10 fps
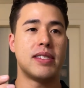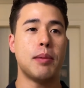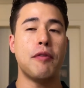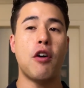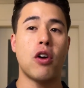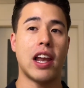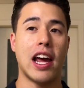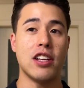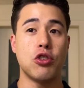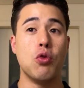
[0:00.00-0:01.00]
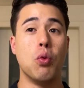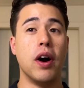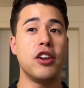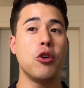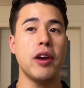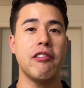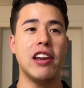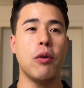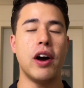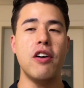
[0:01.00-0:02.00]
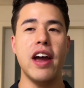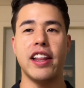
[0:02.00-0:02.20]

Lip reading: some of our clients who were doing really well